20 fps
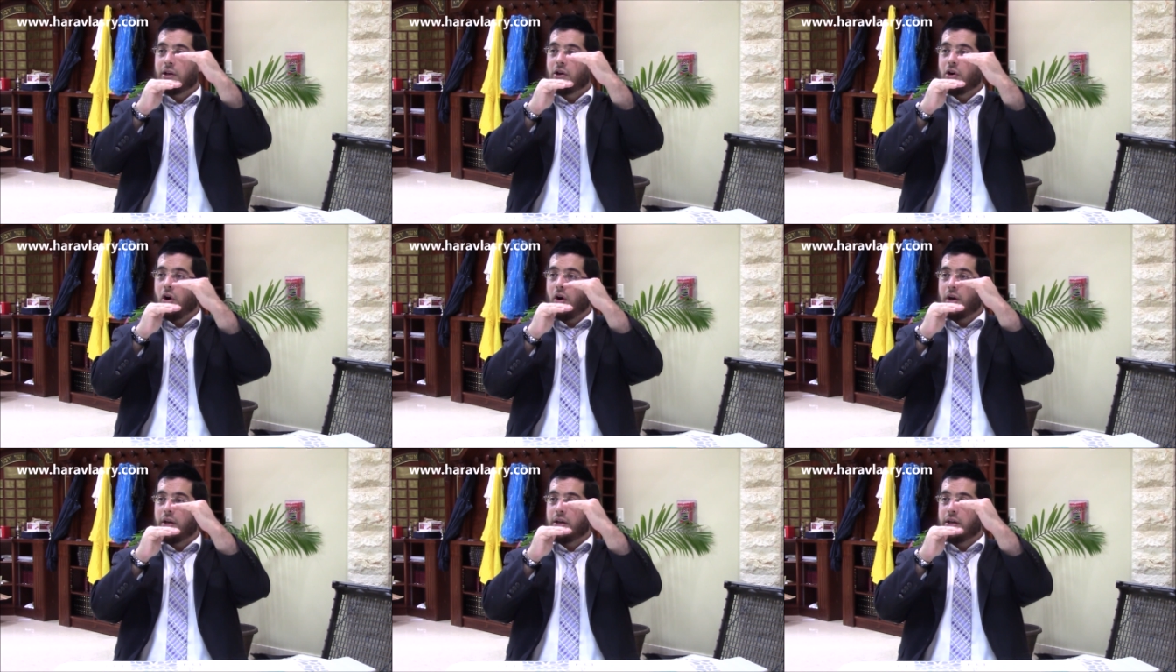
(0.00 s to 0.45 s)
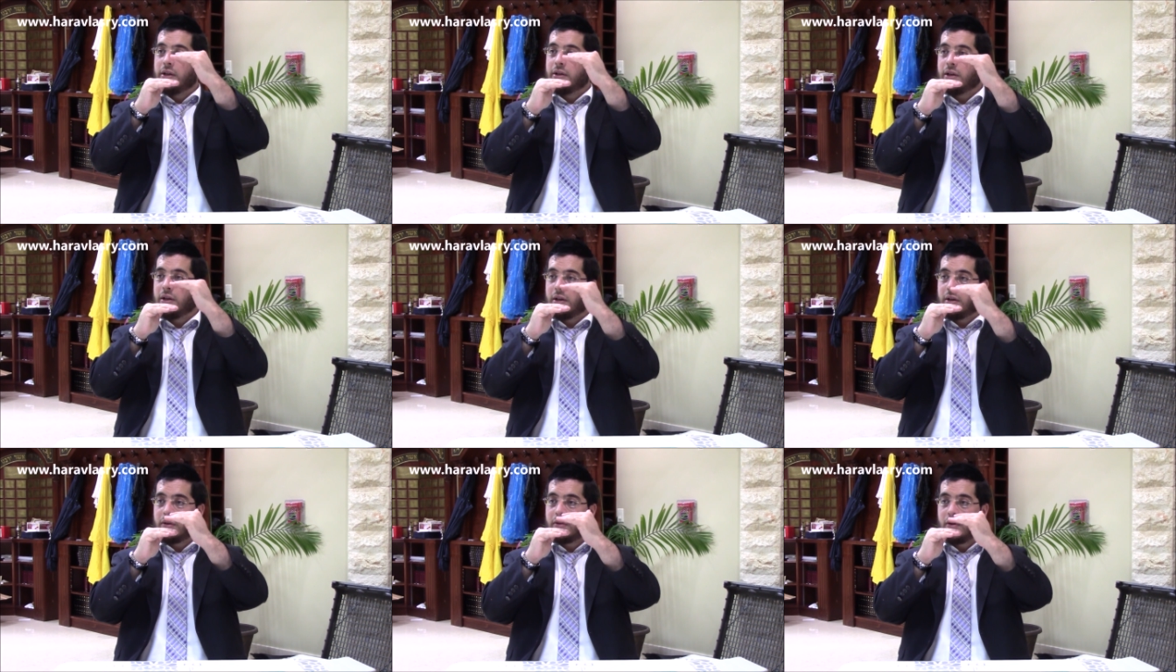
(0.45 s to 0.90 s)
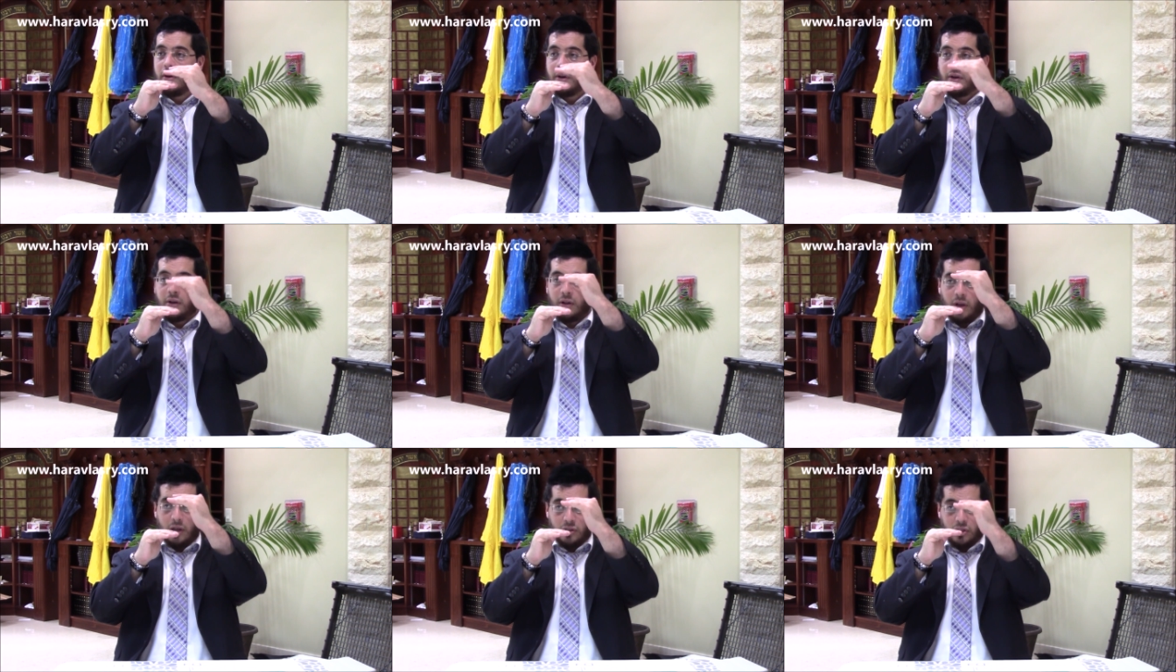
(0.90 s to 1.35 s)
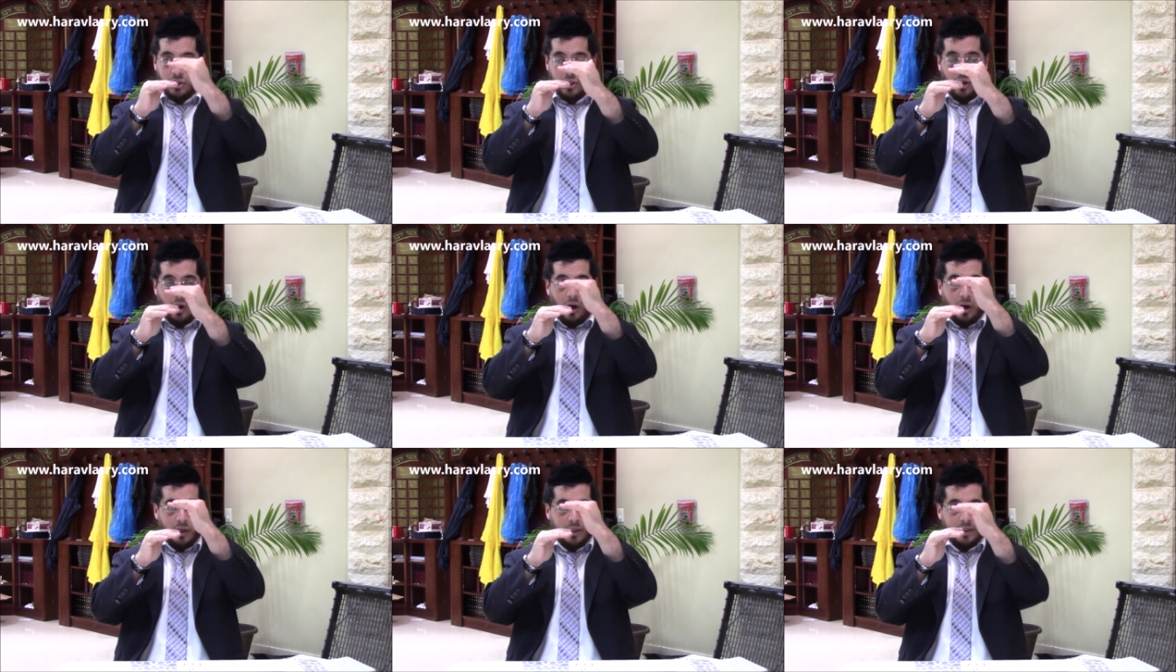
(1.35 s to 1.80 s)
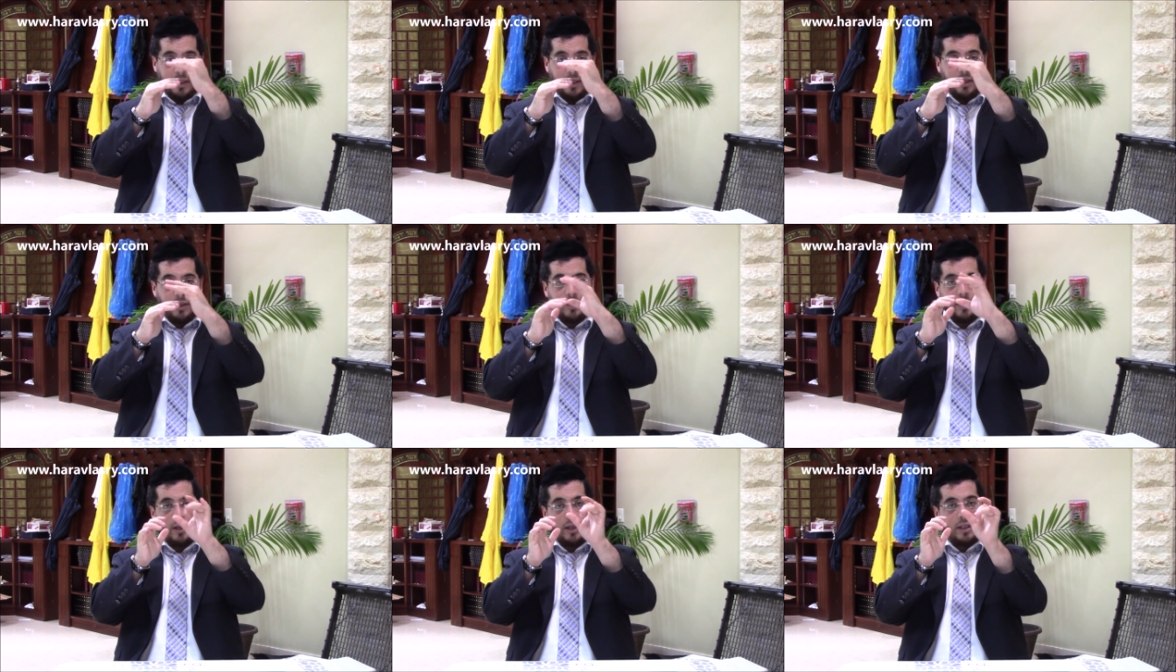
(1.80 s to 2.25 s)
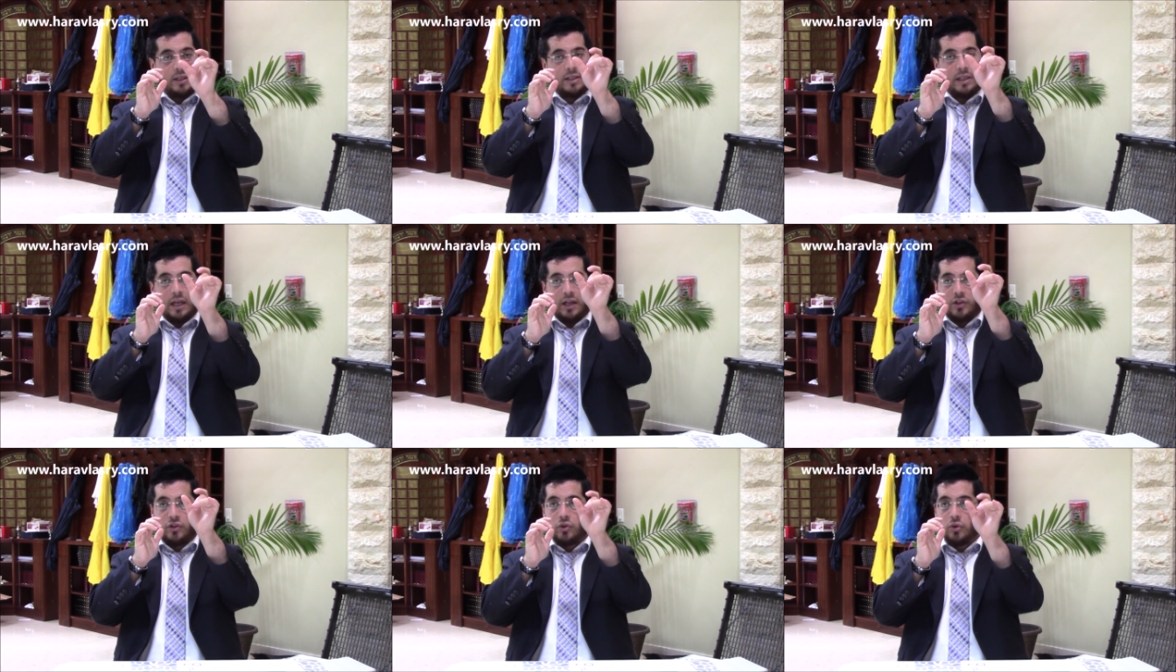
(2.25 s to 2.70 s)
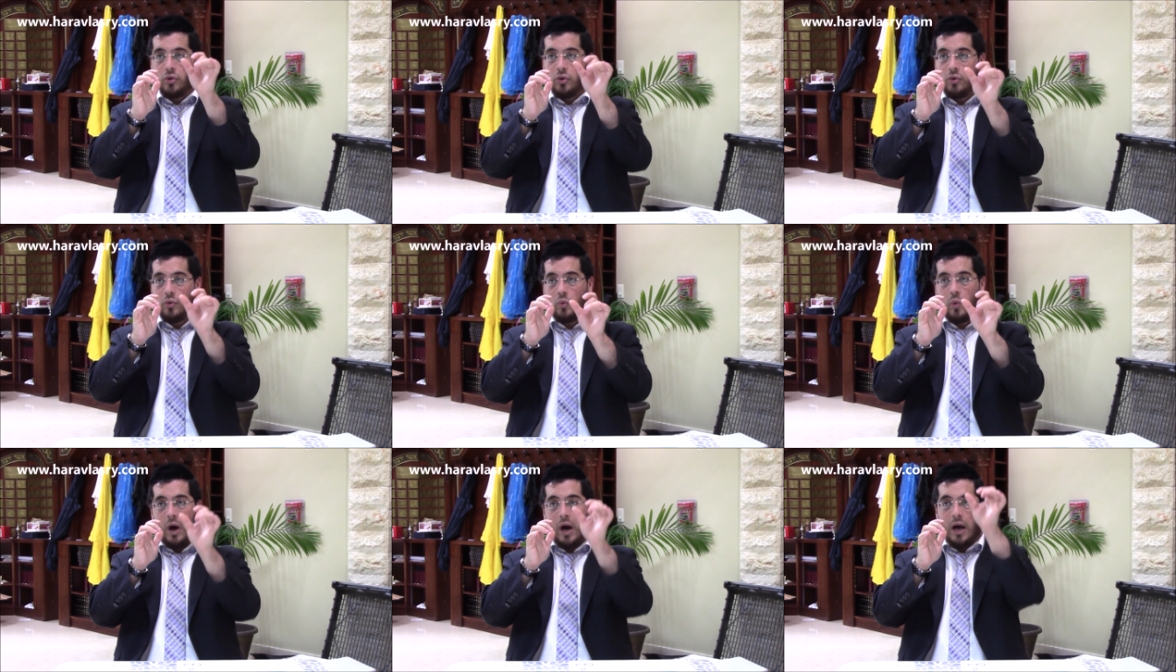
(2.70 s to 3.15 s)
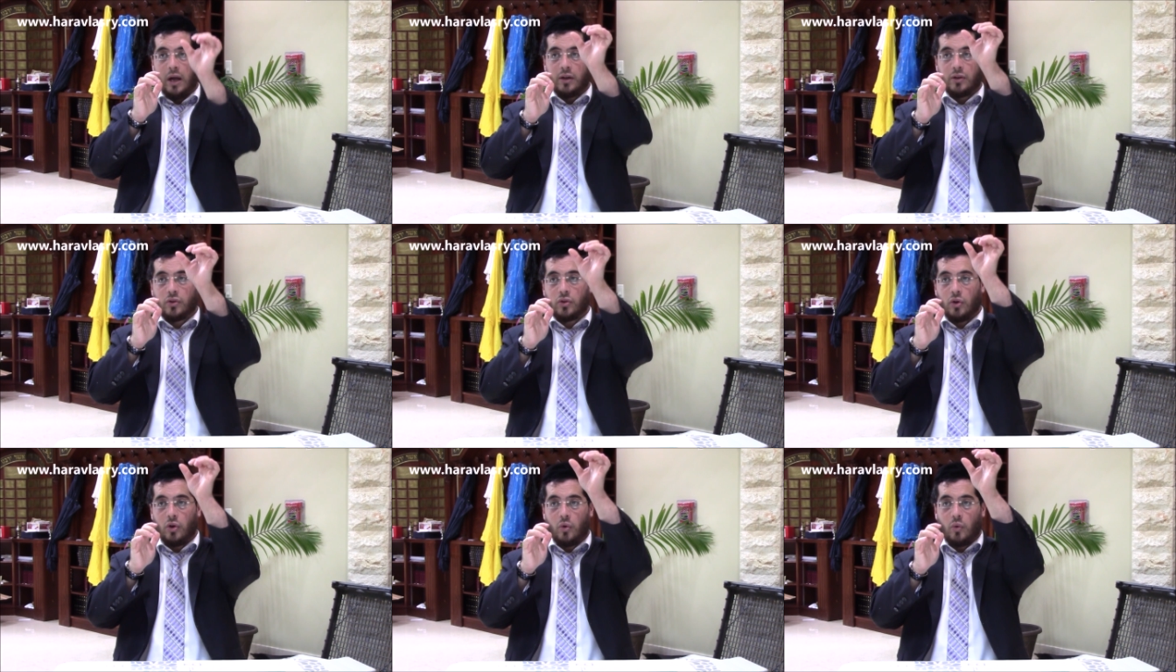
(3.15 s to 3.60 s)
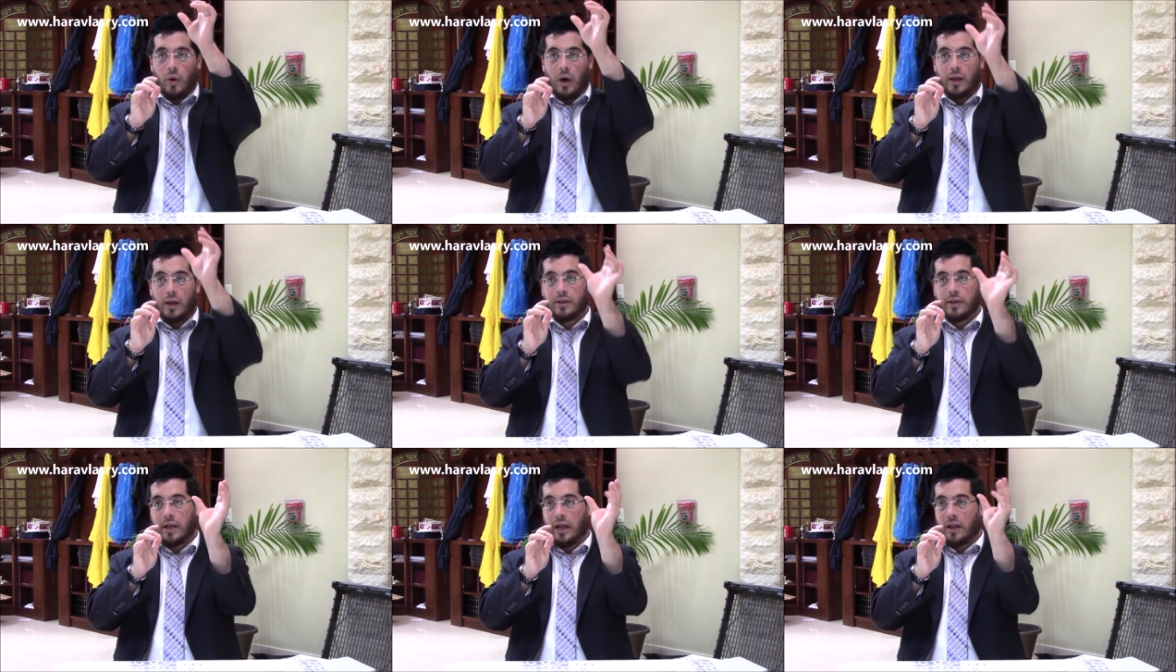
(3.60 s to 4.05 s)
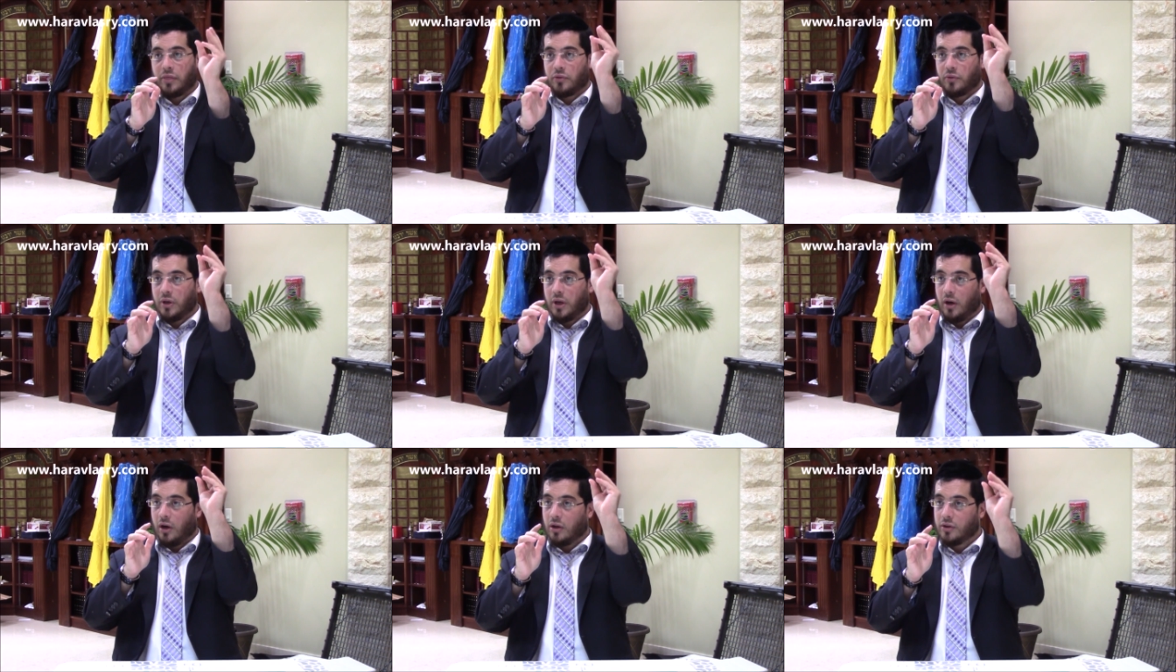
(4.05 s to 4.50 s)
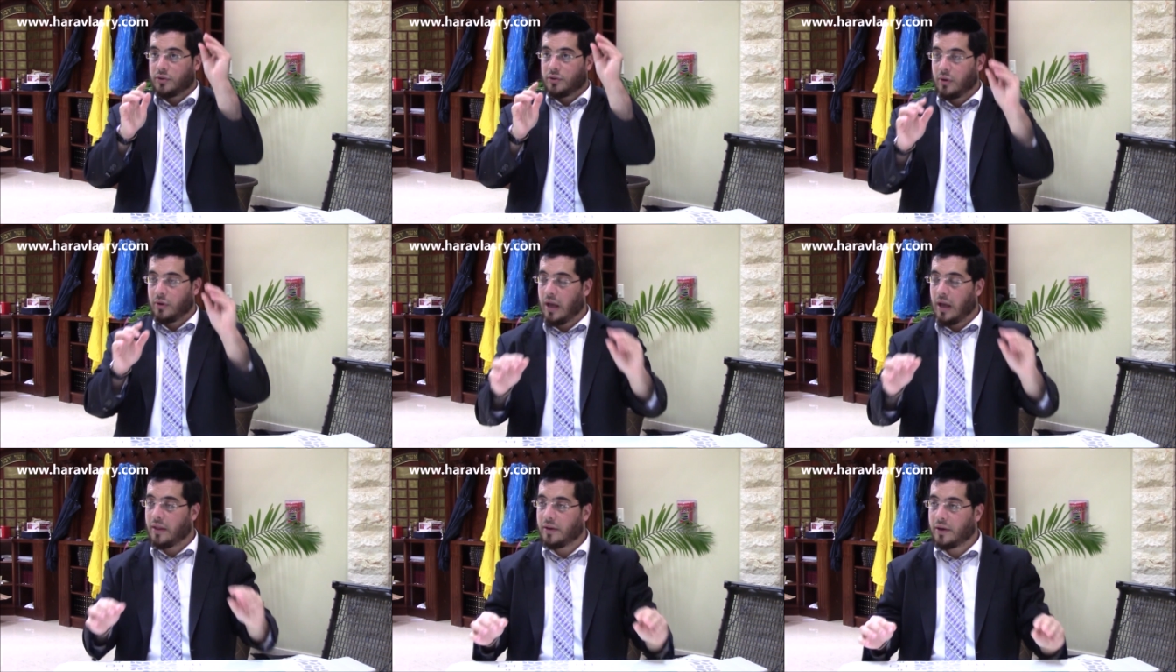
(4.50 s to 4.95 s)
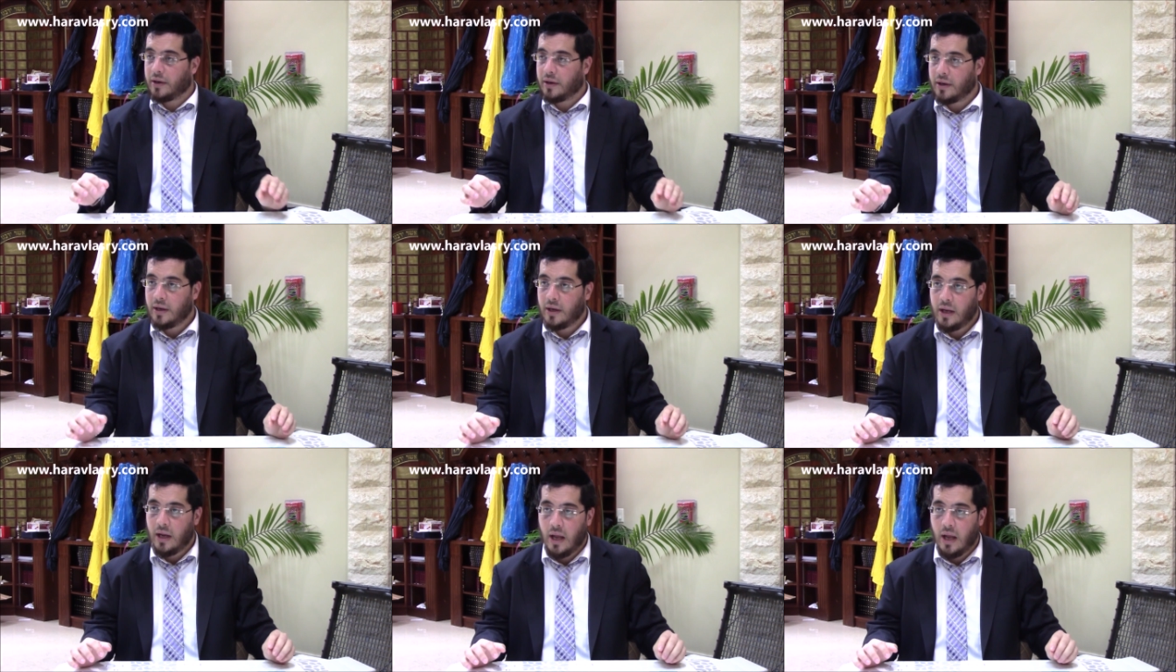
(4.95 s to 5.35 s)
going in their chronologic order. It's like 2, 1, 2, 1. They're not 3 all together.